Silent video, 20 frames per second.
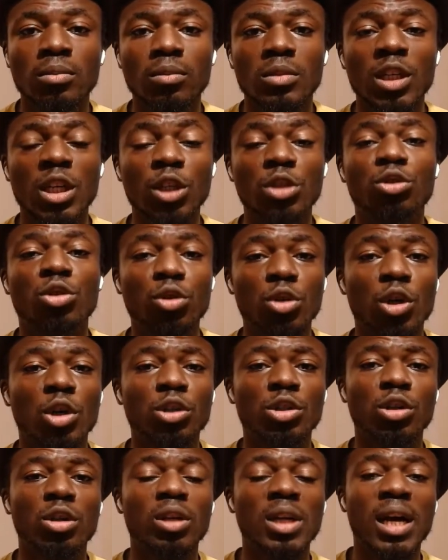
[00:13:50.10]

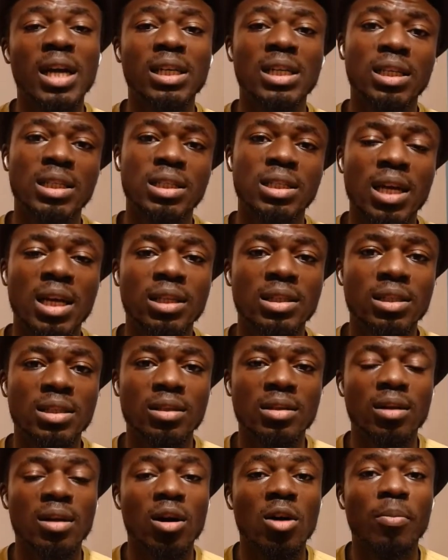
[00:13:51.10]
introduction and intent
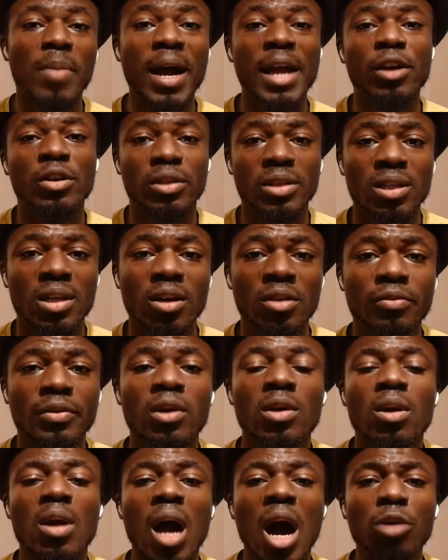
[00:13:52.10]
all by yourself.
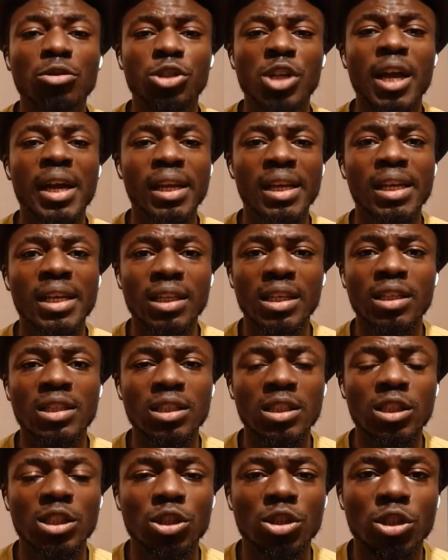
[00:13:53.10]
I'll share a link in
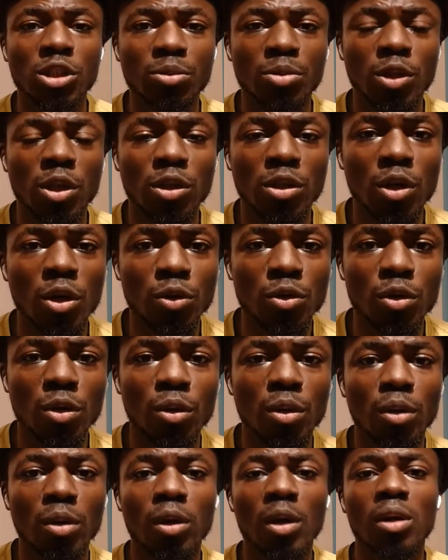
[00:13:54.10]
the description
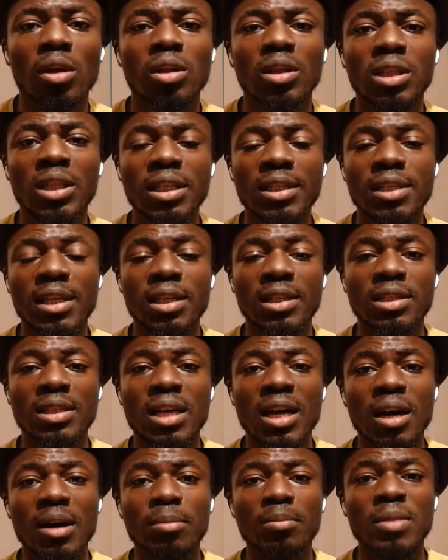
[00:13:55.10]
also. This is
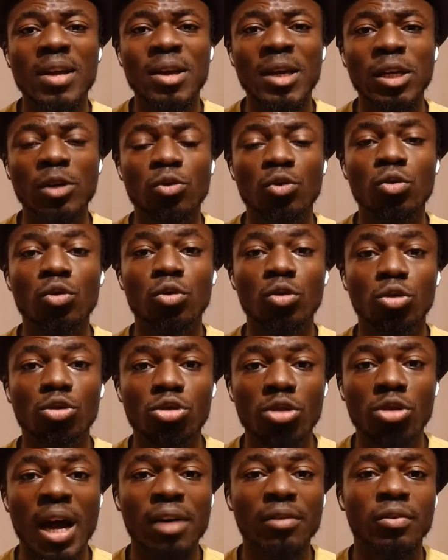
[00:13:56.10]
a Google
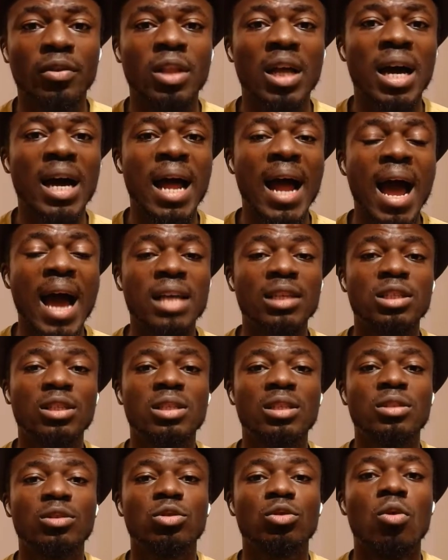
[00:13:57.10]
Drive that has
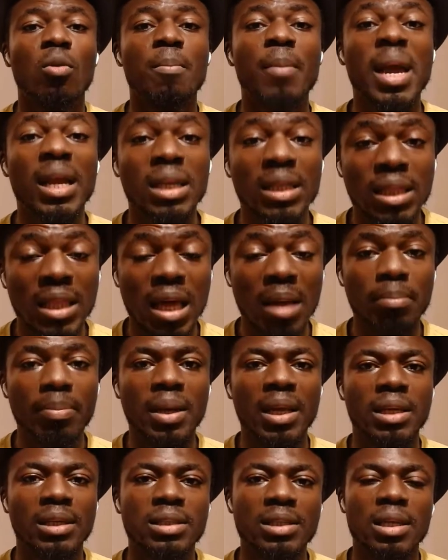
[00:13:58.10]
so many
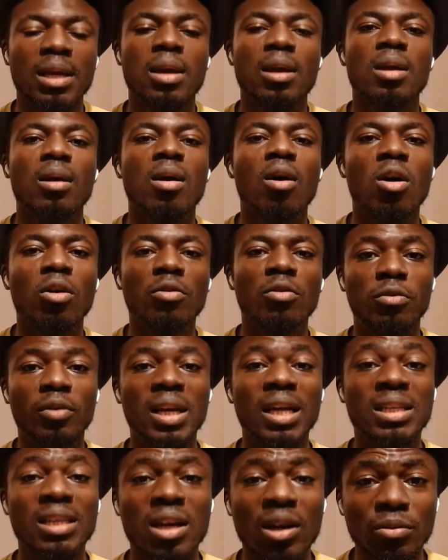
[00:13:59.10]
templates of
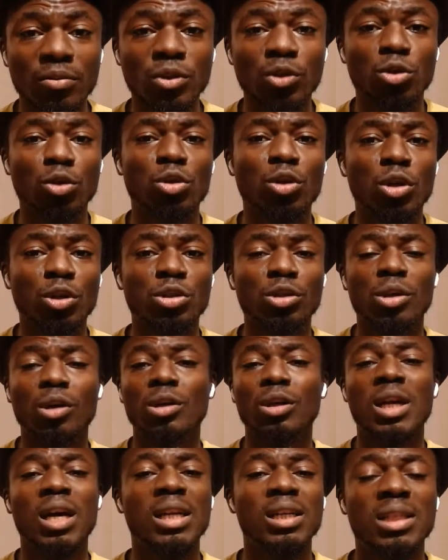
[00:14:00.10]
letter of introduction
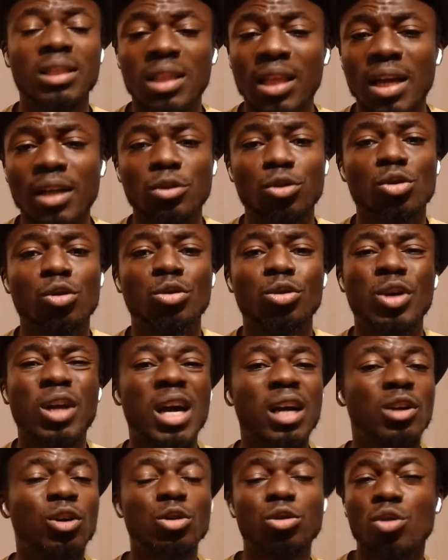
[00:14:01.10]
and intent. So you
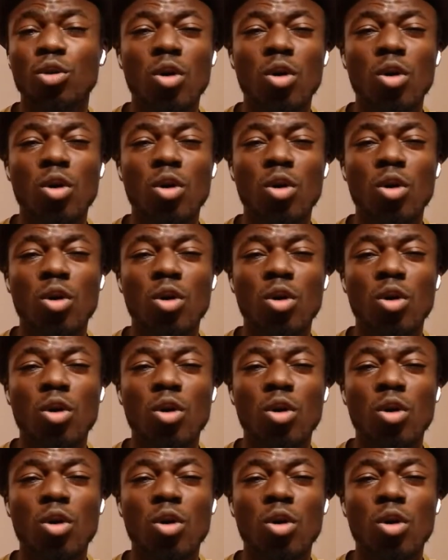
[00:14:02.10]
can also